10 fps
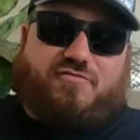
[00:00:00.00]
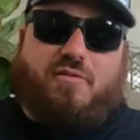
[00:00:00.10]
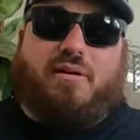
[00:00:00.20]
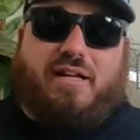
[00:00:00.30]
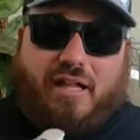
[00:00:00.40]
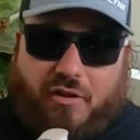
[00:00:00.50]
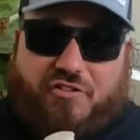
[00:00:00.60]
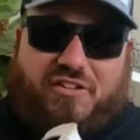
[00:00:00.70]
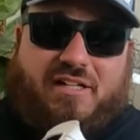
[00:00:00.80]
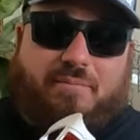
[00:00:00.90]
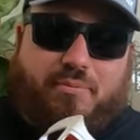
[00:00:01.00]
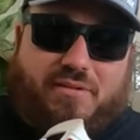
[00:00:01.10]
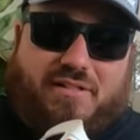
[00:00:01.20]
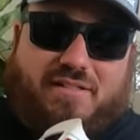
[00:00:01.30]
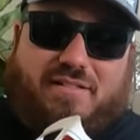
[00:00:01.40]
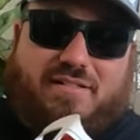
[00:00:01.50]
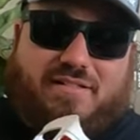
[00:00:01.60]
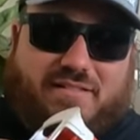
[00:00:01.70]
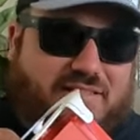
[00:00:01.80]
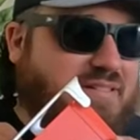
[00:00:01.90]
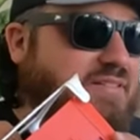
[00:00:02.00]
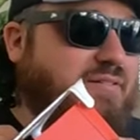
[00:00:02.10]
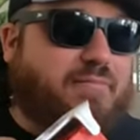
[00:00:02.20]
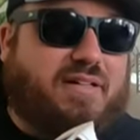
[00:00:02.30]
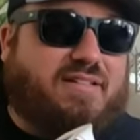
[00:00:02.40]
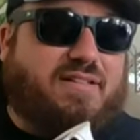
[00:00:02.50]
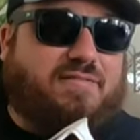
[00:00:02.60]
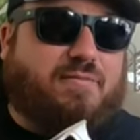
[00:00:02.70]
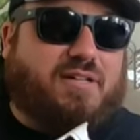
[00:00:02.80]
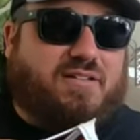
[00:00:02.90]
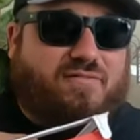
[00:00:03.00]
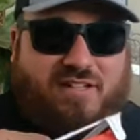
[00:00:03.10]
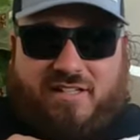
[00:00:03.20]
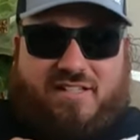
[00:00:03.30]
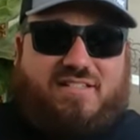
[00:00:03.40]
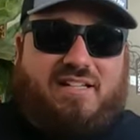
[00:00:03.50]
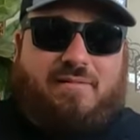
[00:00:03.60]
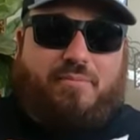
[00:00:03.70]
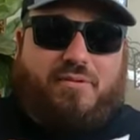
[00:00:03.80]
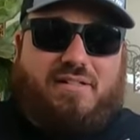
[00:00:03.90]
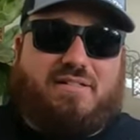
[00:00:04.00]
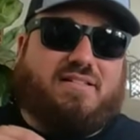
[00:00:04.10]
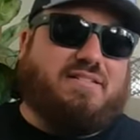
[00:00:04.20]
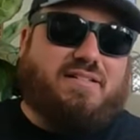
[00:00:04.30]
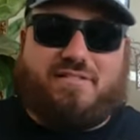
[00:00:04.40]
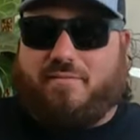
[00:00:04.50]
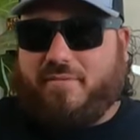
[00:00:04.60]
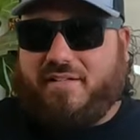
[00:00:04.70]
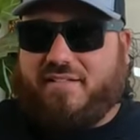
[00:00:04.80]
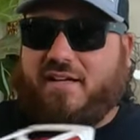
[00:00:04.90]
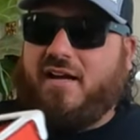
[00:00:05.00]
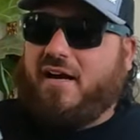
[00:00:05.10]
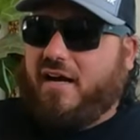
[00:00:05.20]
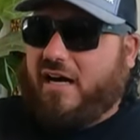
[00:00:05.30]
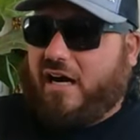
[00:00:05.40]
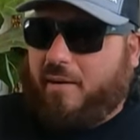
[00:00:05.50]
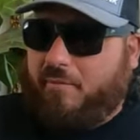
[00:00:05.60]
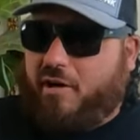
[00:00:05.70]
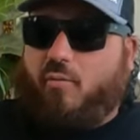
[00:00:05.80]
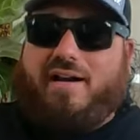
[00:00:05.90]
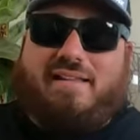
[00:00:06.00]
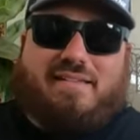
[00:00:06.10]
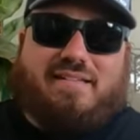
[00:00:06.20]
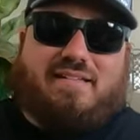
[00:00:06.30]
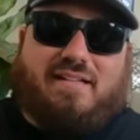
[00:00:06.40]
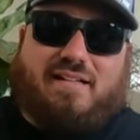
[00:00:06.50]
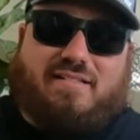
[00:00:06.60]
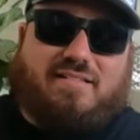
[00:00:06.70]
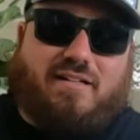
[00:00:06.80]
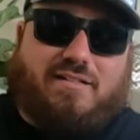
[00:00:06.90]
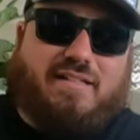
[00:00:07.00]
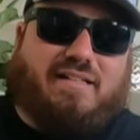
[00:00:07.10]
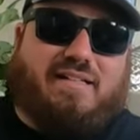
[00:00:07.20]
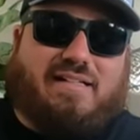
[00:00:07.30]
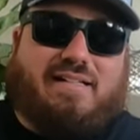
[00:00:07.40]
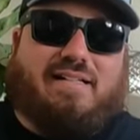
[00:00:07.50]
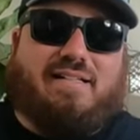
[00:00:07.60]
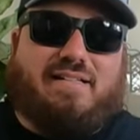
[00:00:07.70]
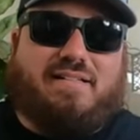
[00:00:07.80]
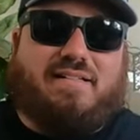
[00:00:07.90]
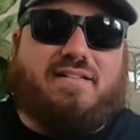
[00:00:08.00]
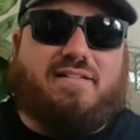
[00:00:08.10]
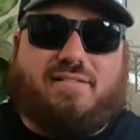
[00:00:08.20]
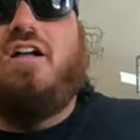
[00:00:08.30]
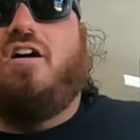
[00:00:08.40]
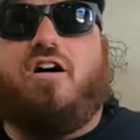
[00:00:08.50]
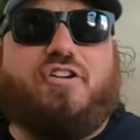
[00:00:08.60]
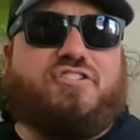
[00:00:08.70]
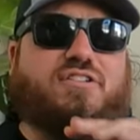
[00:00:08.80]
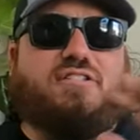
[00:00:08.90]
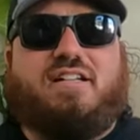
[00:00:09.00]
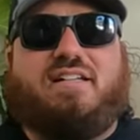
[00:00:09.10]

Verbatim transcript: from a health standpoint, these things are amazing. From a convenience standpoint, these things are amazing. I'm gonna rate this thing a solid 9 out of 10. Also,